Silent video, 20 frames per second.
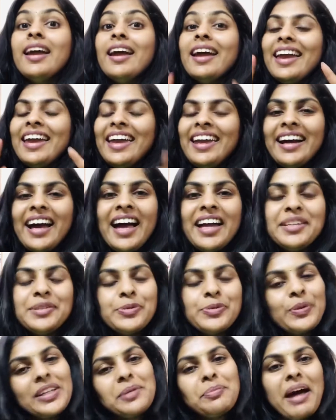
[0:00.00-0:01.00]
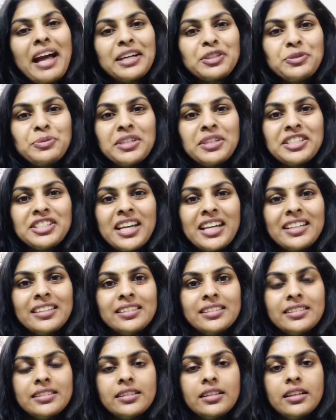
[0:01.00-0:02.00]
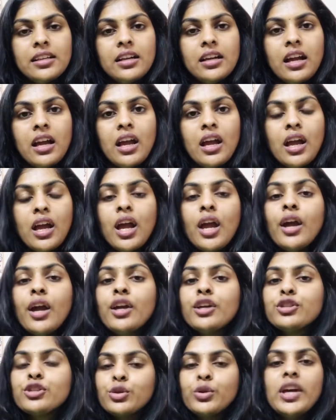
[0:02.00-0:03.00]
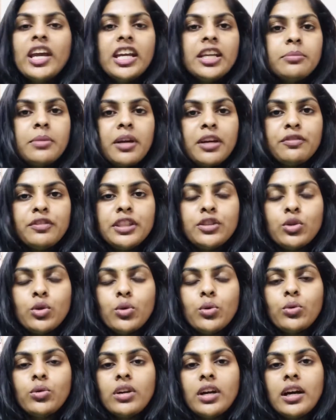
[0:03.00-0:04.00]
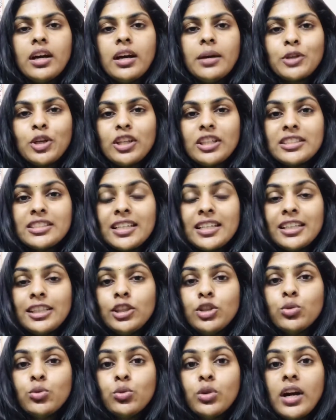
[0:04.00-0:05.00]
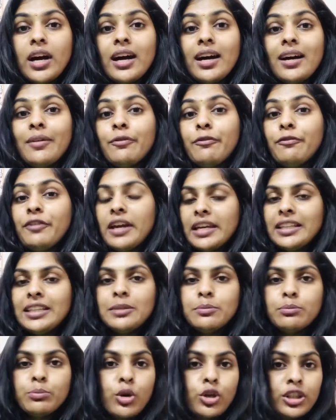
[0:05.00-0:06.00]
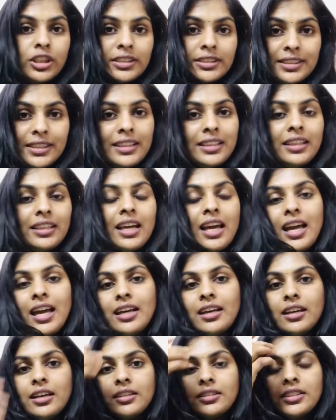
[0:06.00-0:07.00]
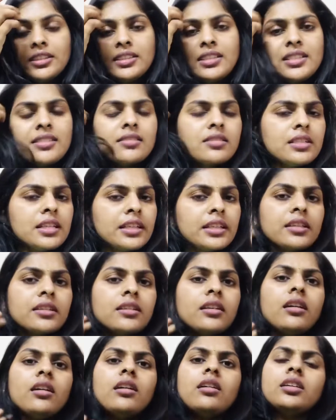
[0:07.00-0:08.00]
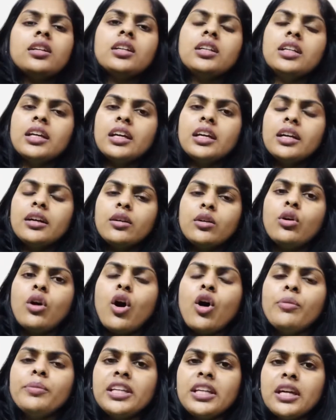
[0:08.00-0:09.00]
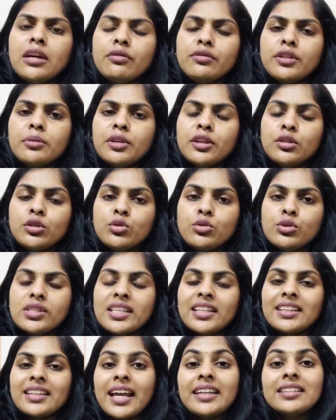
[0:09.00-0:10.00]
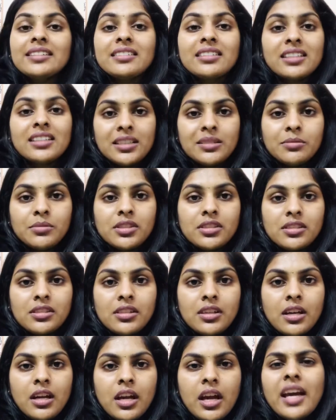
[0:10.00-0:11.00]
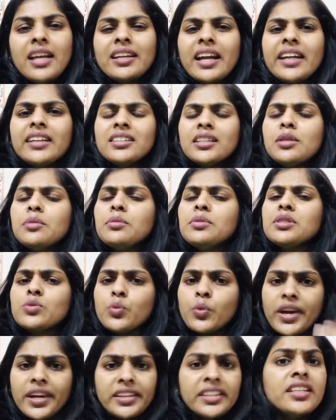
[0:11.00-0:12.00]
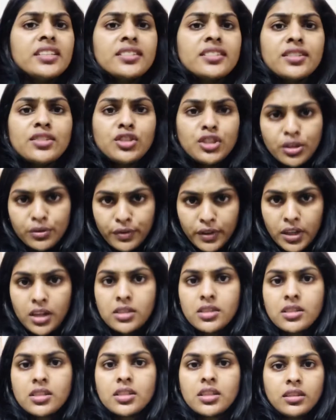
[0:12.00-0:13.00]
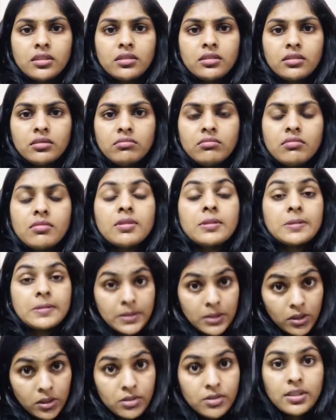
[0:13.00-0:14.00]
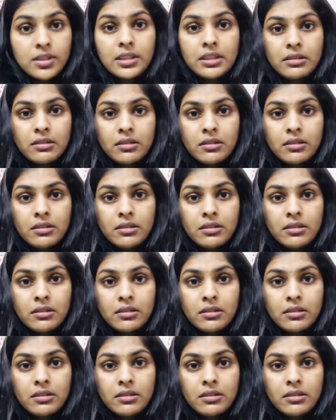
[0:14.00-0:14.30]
Hey guys, welcome back to my channel. Today in my video I'm gonna tell you a very important thing, that is how many of them are using night creams. Night cream is very essential for our skin, seriously.